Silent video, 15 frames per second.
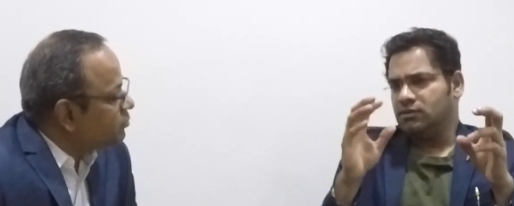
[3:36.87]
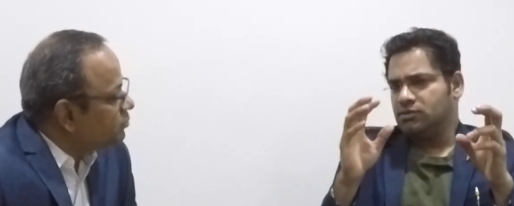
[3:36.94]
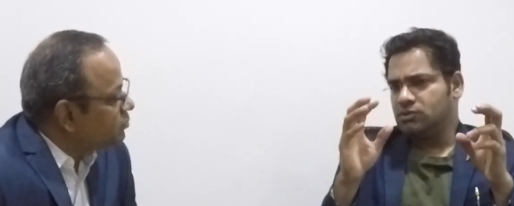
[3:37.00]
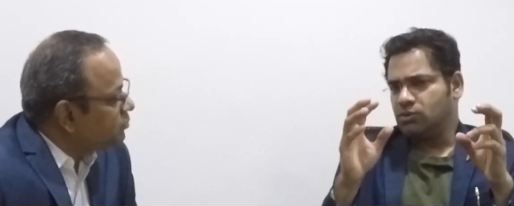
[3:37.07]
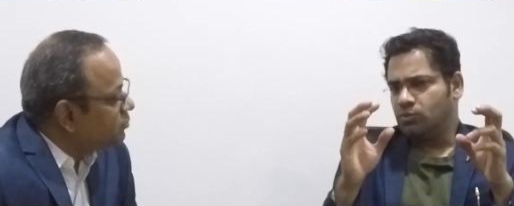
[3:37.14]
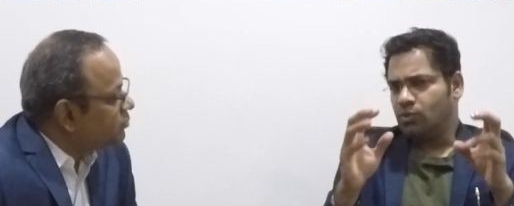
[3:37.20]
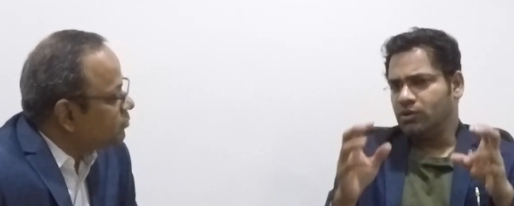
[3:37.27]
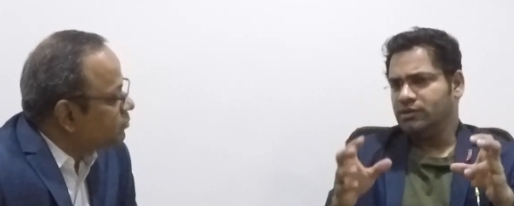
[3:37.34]

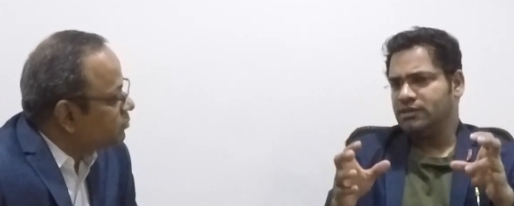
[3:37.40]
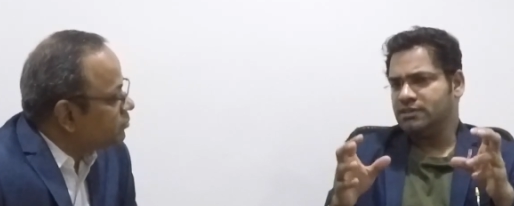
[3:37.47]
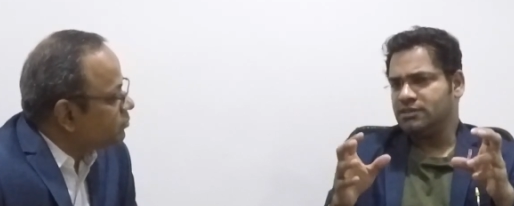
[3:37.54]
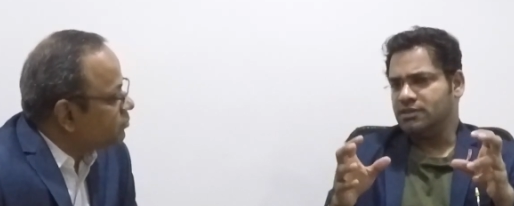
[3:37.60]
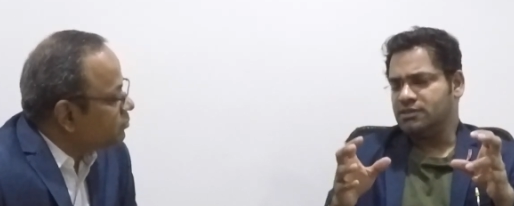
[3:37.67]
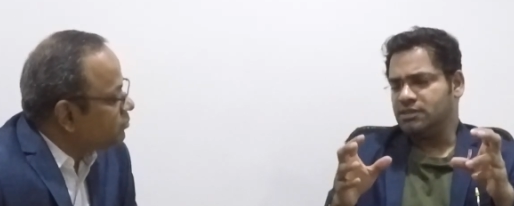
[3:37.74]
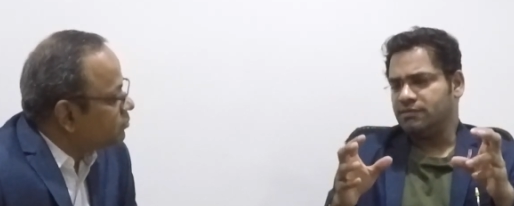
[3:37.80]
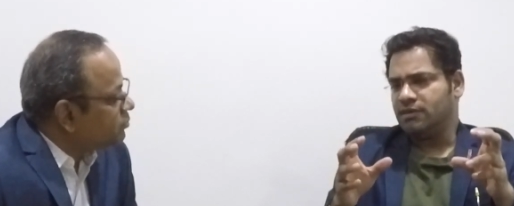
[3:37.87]
Speaker 1: So what the
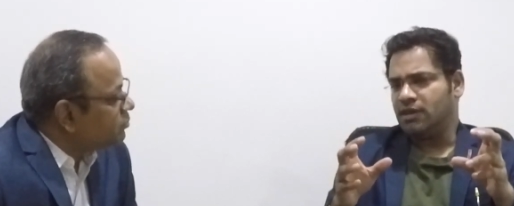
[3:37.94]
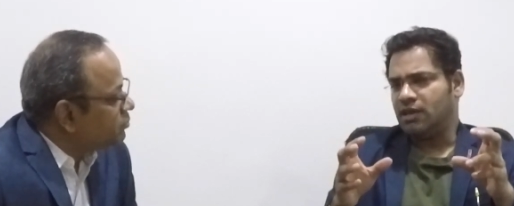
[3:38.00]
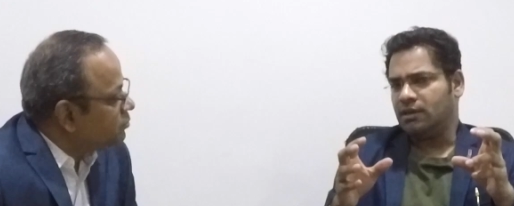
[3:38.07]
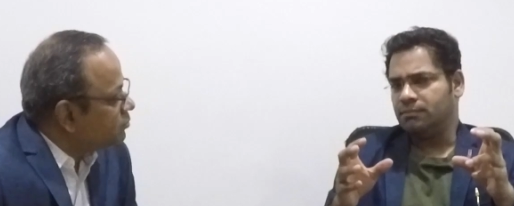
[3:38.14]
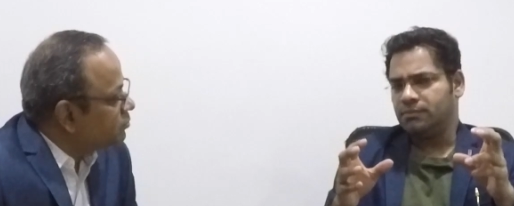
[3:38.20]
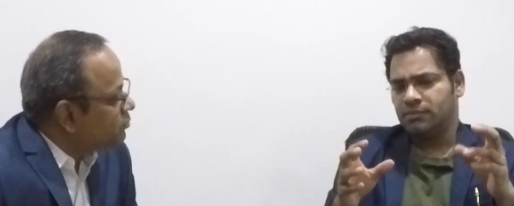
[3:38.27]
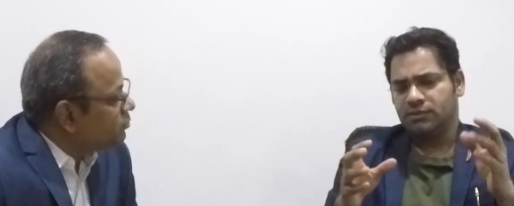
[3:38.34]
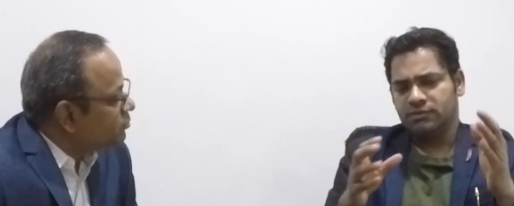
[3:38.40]
surgery will
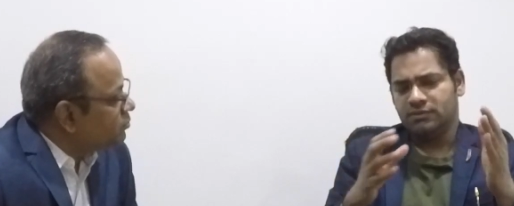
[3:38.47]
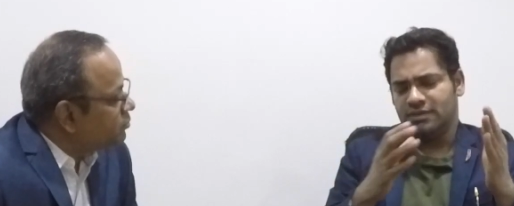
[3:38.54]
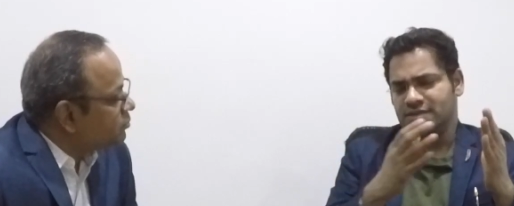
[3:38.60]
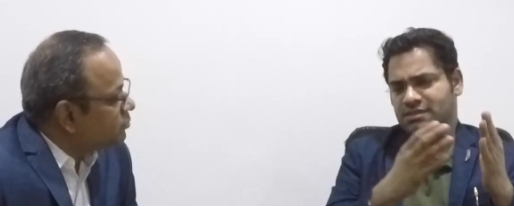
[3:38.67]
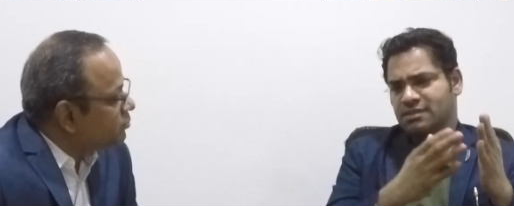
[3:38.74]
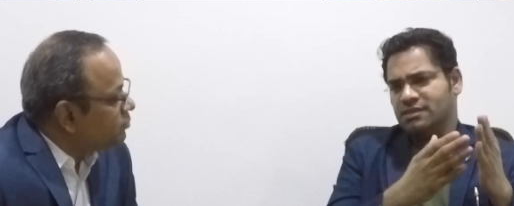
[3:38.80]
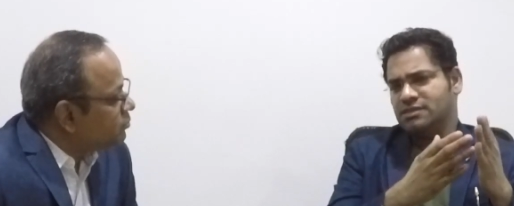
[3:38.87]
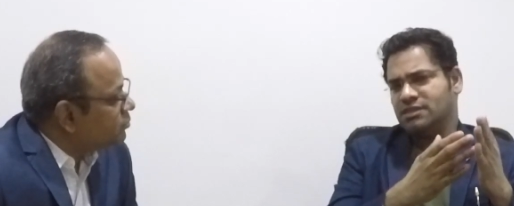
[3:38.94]
help? The
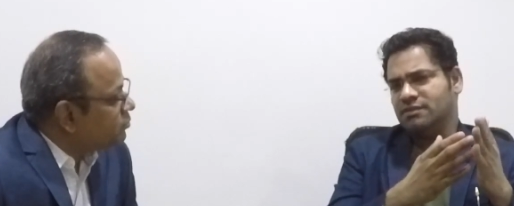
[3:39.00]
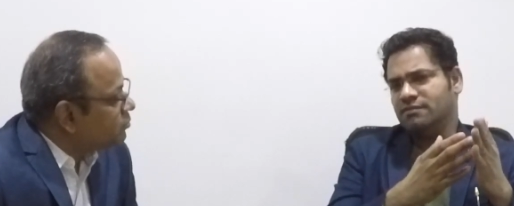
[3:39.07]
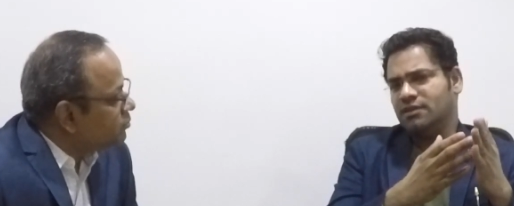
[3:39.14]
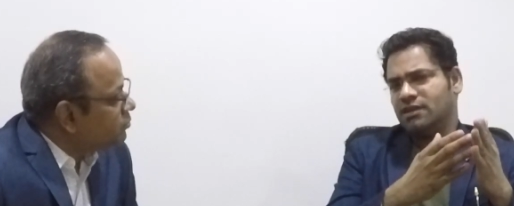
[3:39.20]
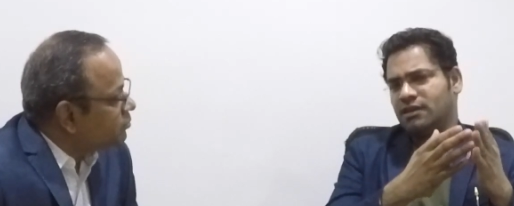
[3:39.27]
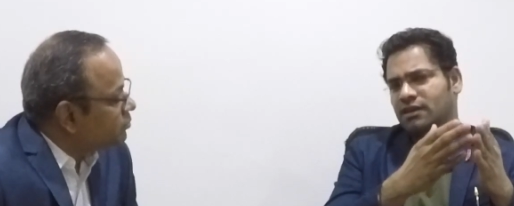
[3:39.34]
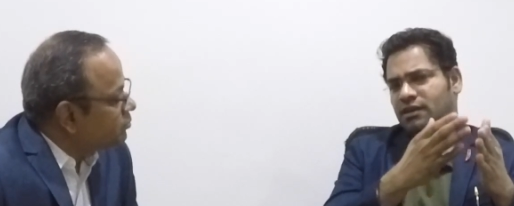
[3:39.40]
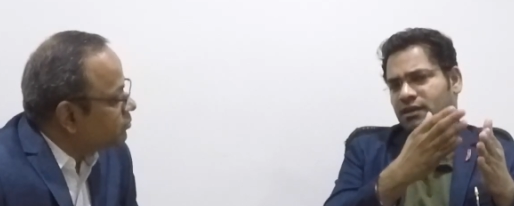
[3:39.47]
surgery
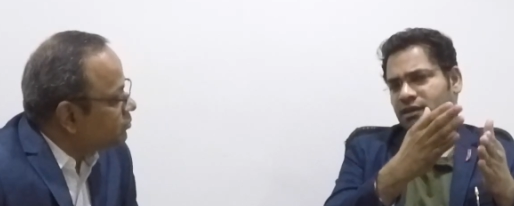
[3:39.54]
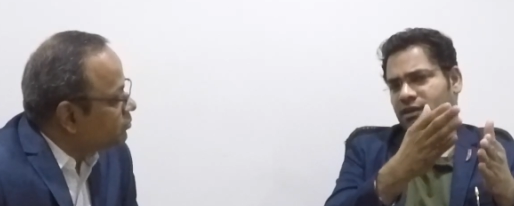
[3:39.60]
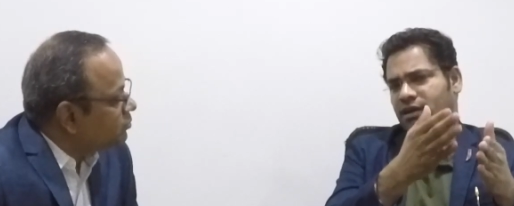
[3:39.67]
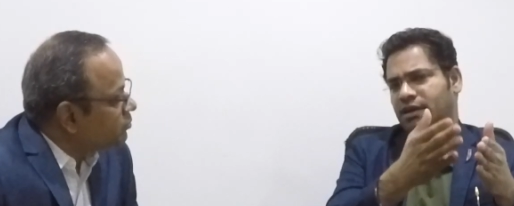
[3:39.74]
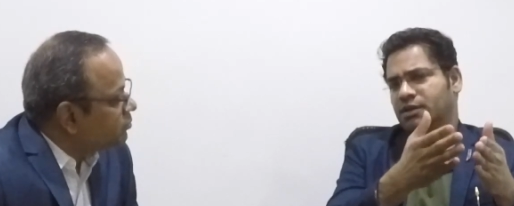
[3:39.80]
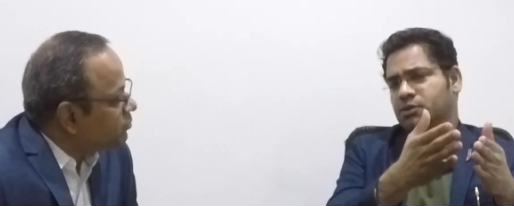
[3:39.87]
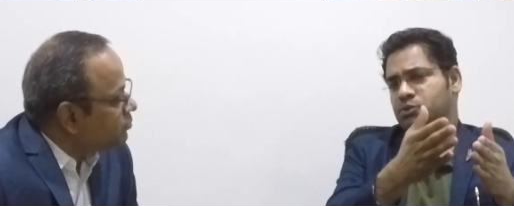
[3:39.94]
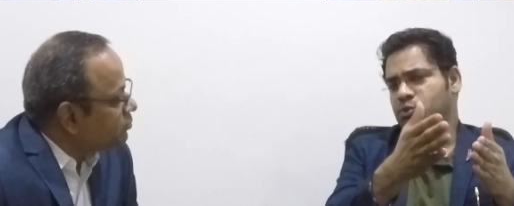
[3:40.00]
will
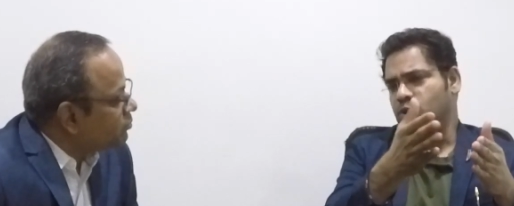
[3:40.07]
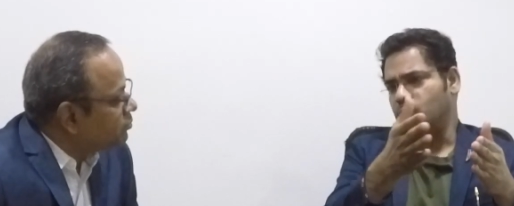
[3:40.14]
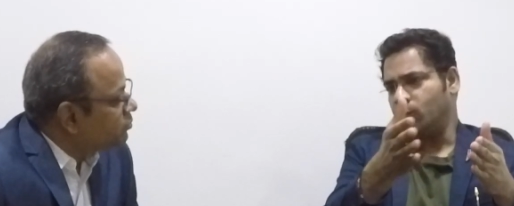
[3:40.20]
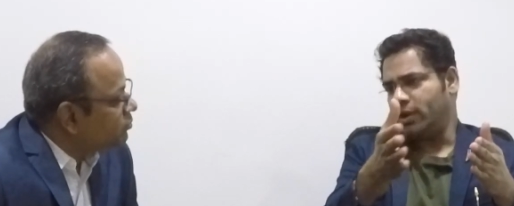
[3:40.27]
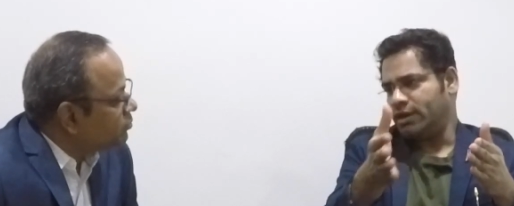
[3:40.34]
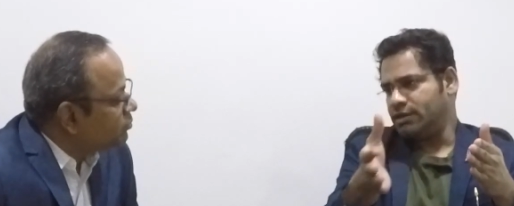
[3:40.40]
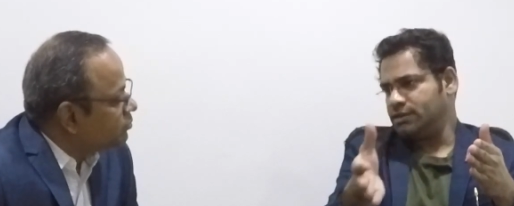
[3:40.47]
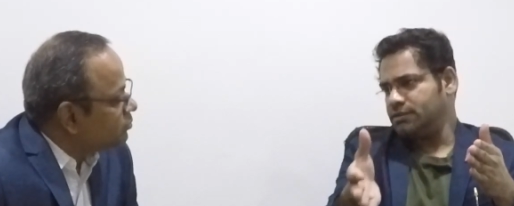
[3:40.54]
reduce your
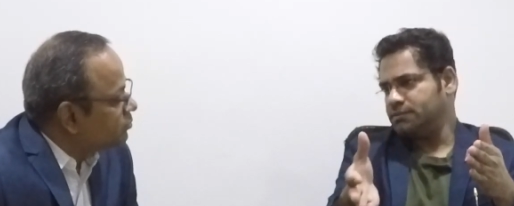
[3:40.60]
weight.